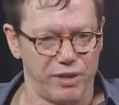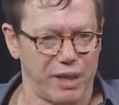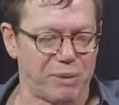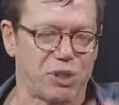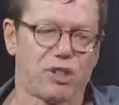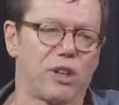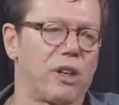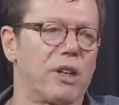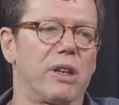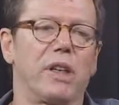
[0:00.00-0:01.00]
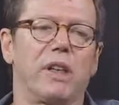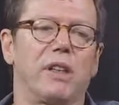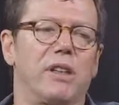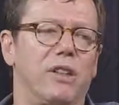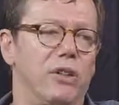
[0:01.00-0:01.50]
I'm sure
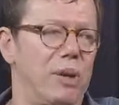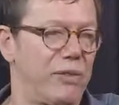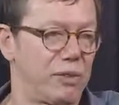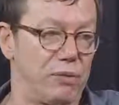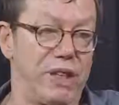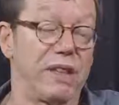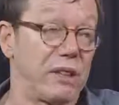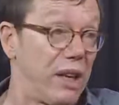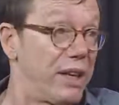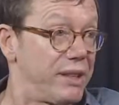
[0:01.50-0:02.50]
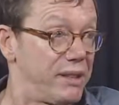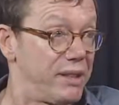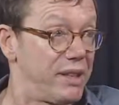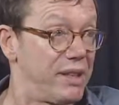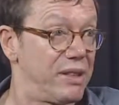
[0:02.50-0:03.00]
you have to read a lot
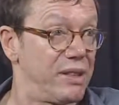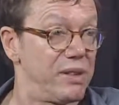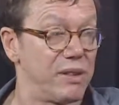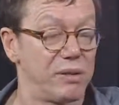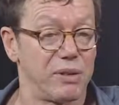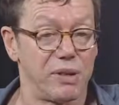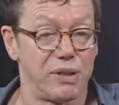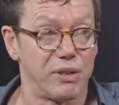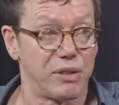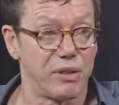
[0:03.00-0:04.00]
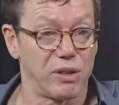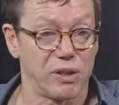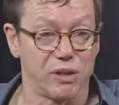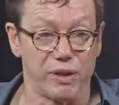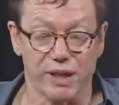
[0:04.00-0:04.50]
in your
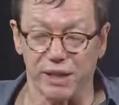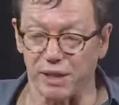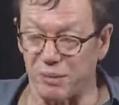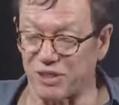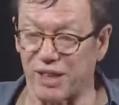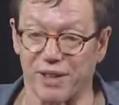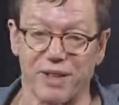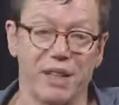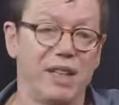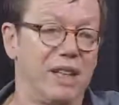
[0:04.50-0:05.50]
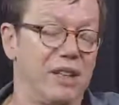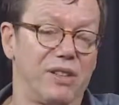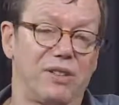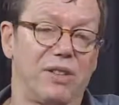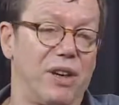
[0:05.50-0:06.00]
curriculum, etc.
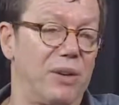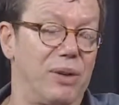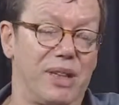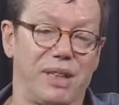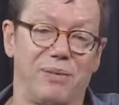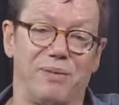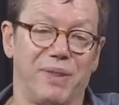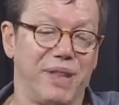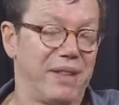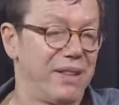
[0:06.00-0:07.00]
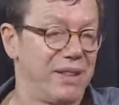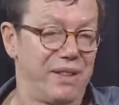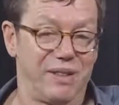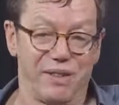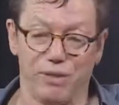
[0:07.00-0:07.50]
So
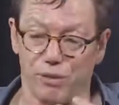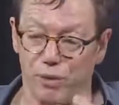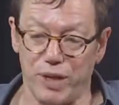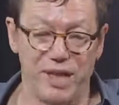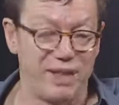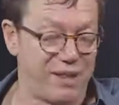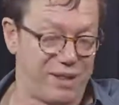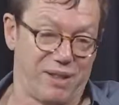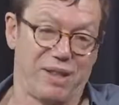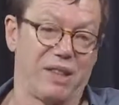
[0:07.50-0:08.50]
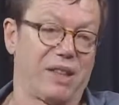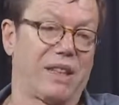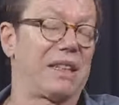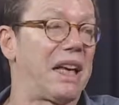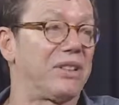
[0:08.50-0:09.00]
read the
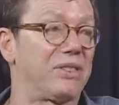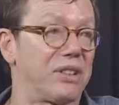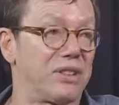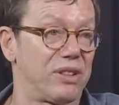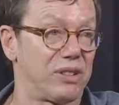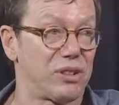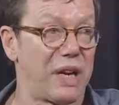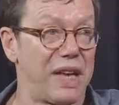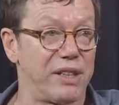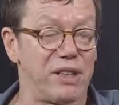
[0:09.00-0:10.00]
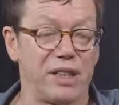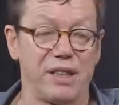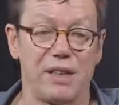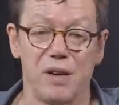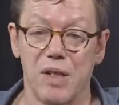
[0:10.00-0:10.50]
classics on
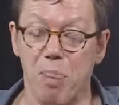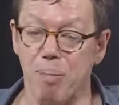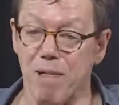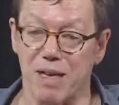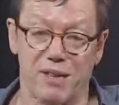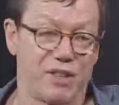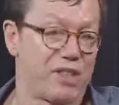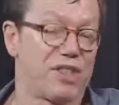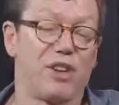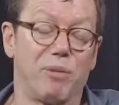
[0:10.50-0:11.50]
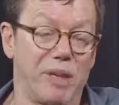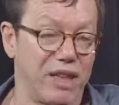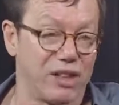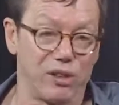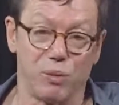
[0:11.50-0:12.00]
strategy. There's so many
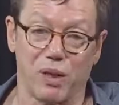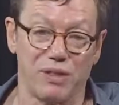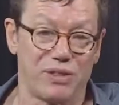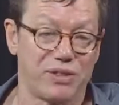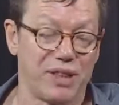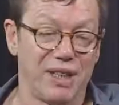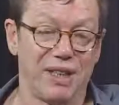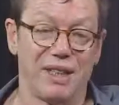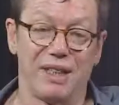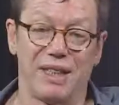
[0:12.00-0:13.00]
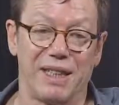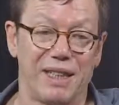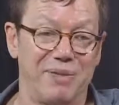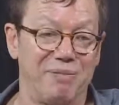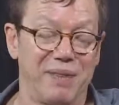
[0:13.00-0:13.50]
good ones.
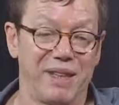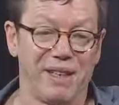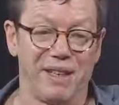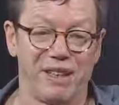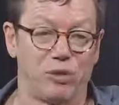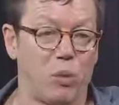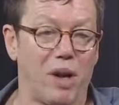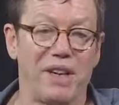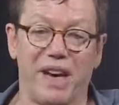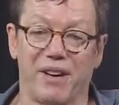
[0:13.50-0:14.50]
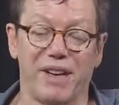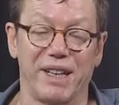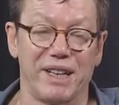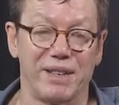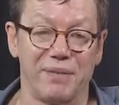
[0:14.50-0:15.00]
It's one
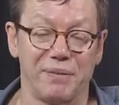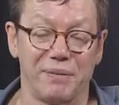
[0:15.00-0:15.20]
area.